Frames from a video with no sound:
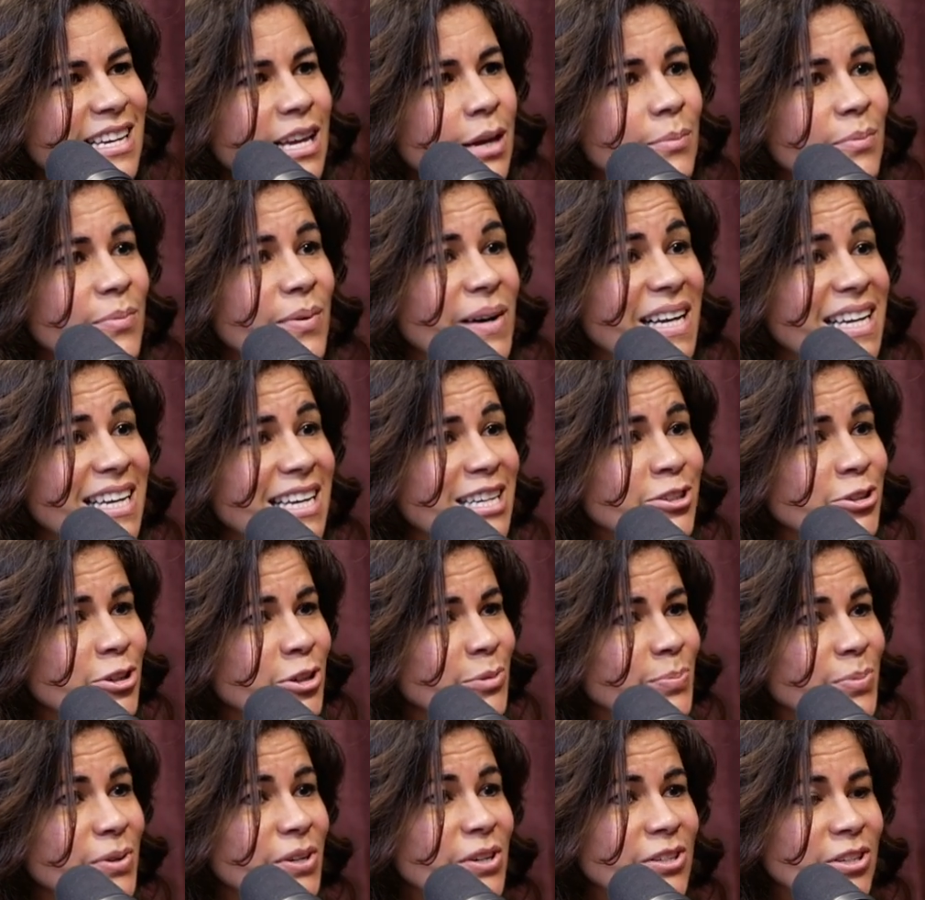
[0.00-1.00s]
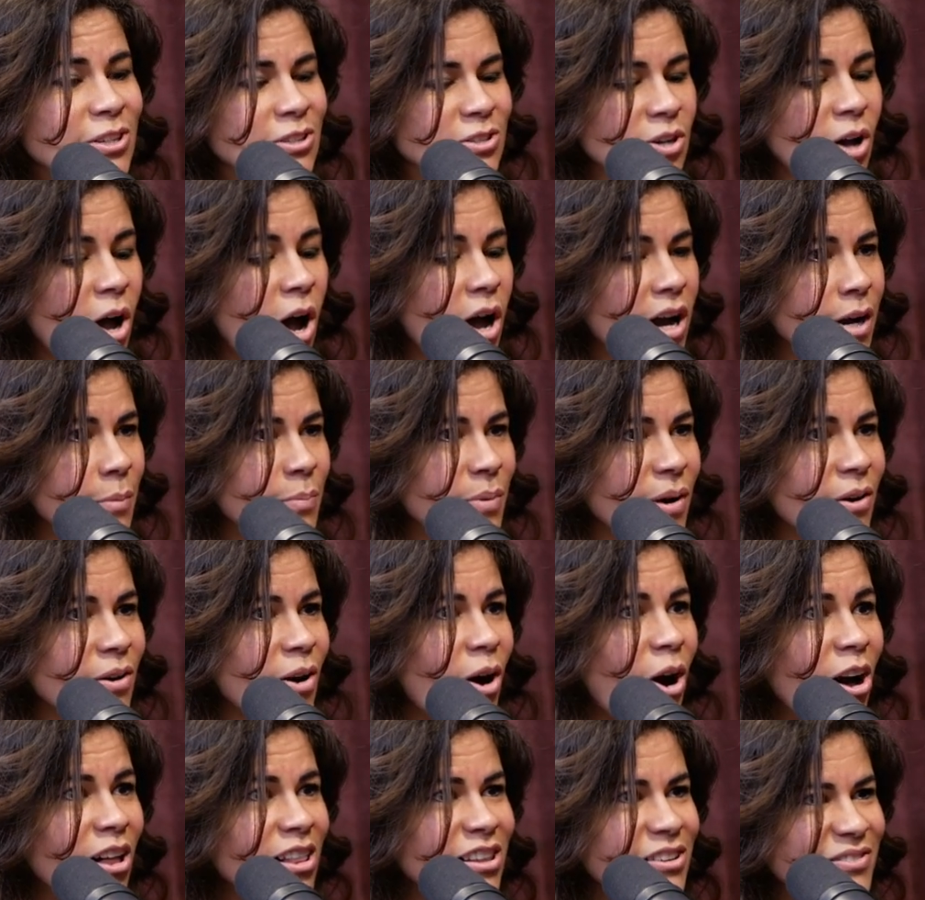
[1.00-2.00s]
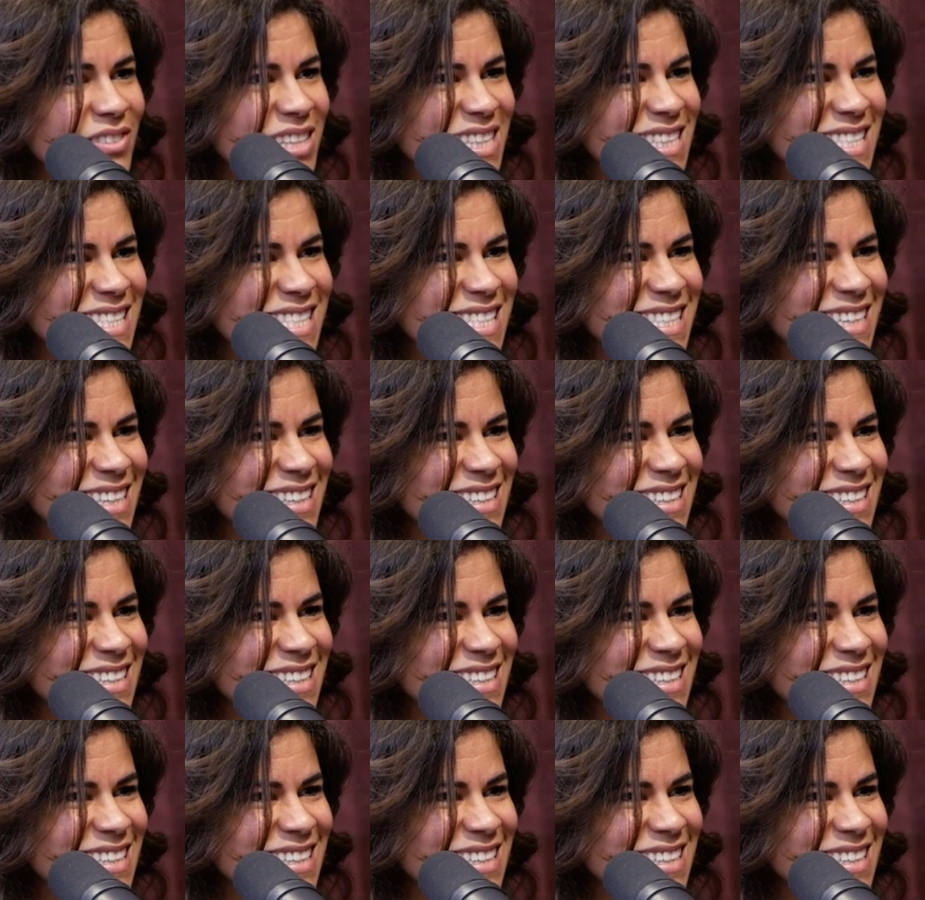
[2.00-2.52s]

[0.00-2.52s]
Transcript: But in your book, you talk about all of these things,